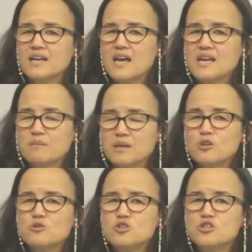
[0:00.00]
anybody
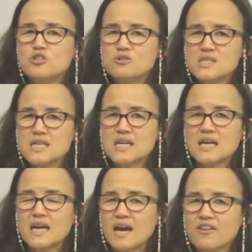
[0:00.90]
who's using a
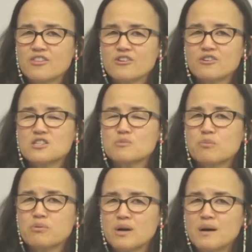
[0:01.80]
catheter is
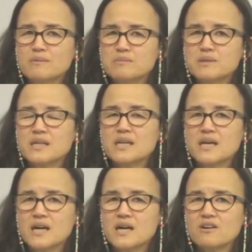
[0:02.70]
probably
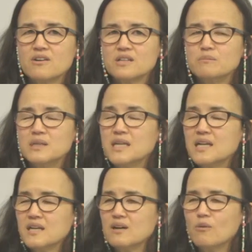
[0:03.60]
not going to be
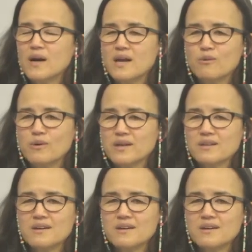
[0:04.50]
getting away with